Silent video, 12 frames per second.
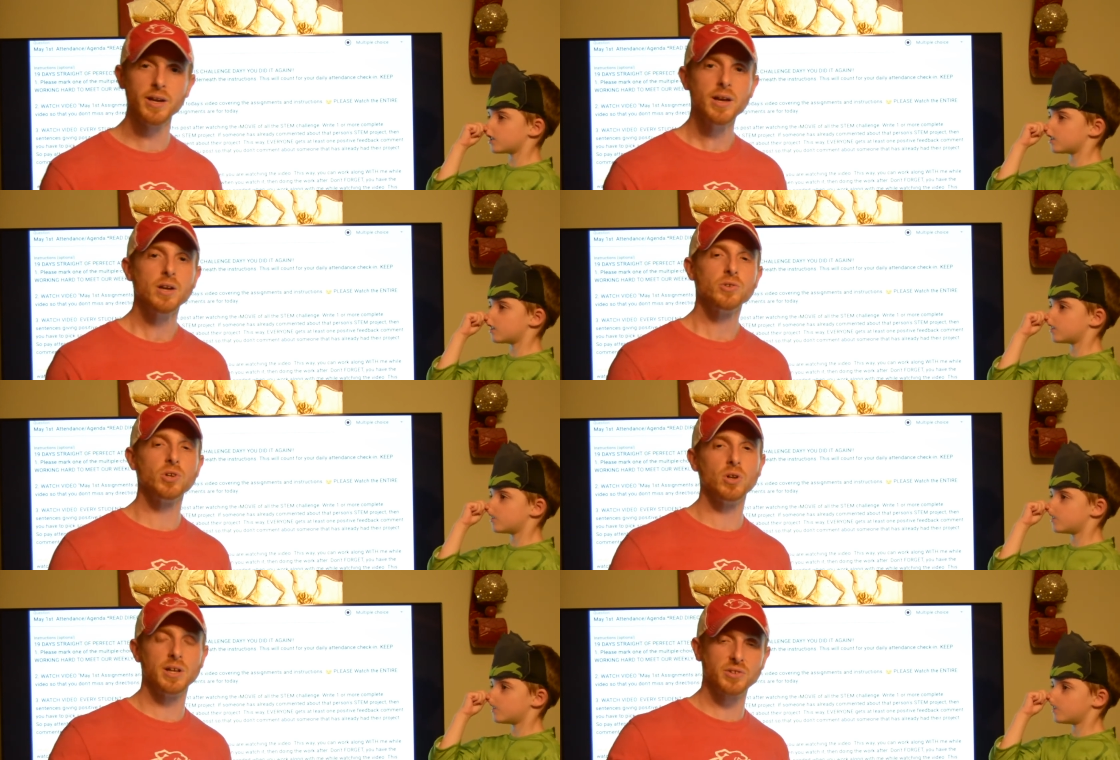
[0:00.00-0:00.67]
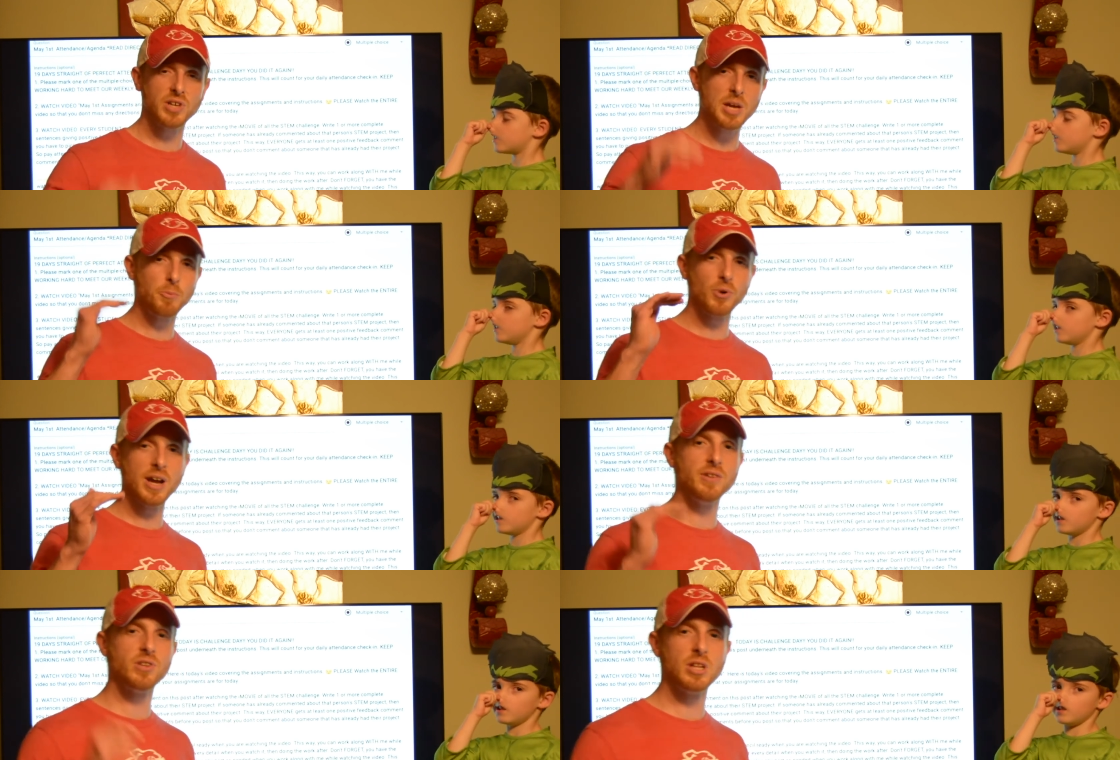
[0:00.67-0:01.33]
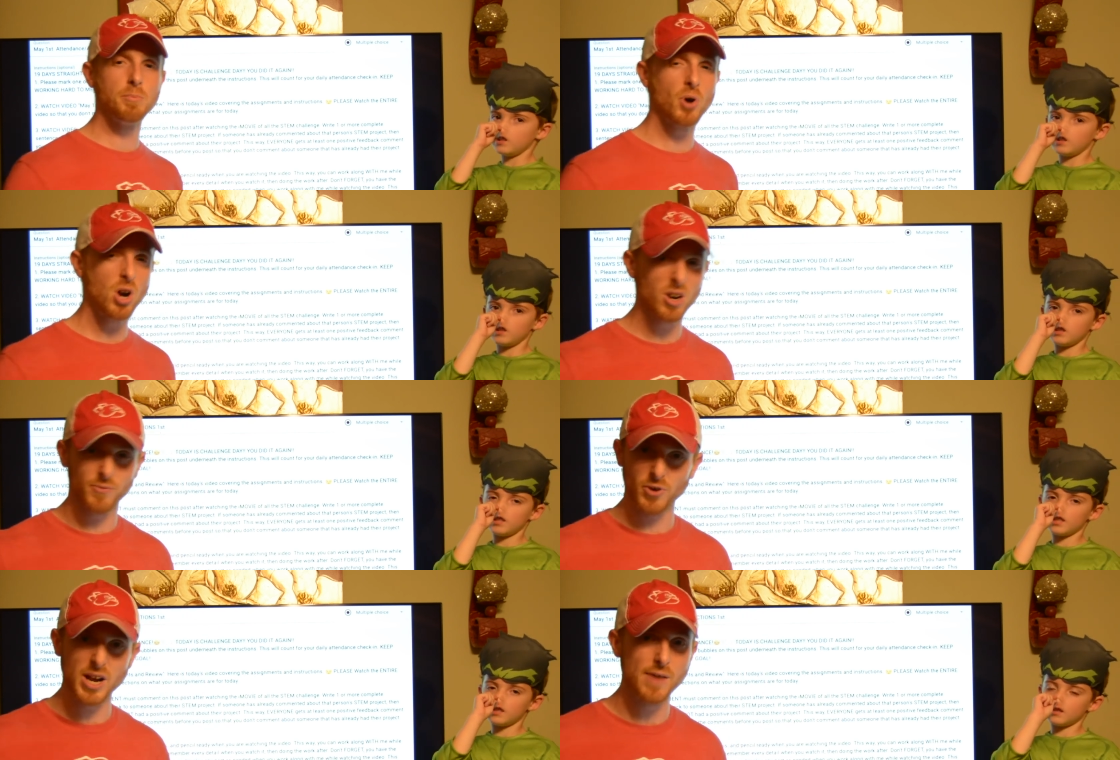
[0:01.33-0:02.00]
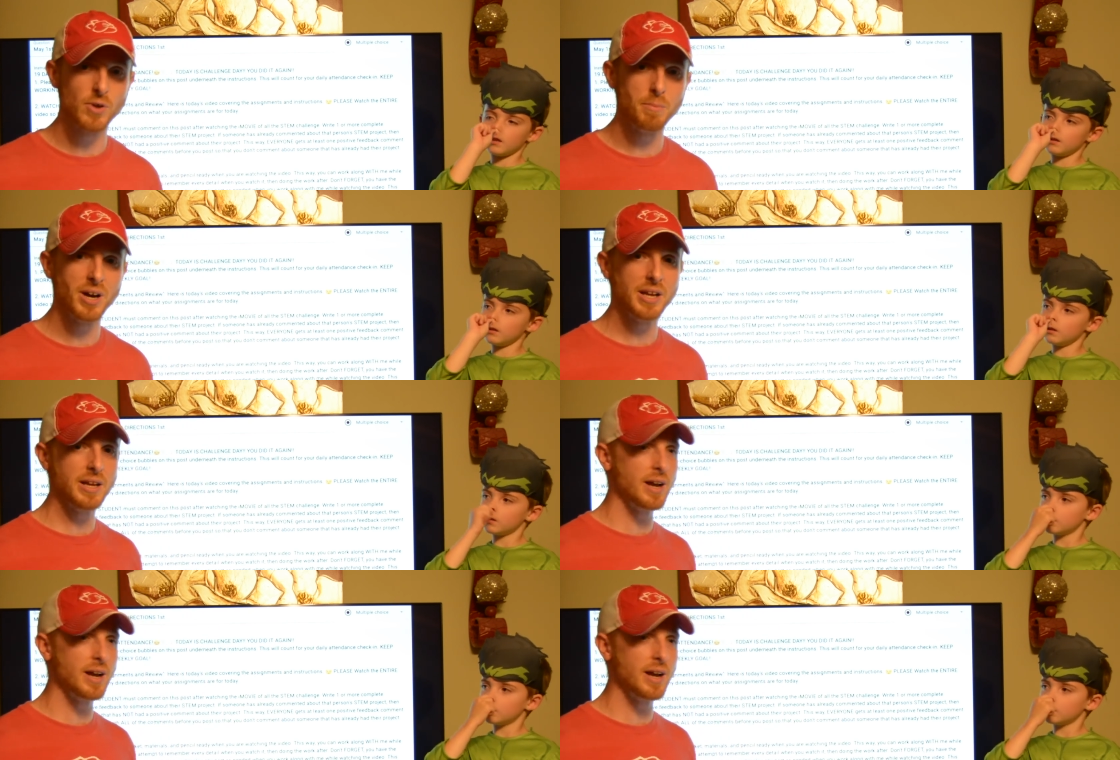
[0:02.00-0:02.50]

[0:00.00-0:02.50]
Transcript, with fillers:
Speaker 1: So let's keep raising the bar for everybody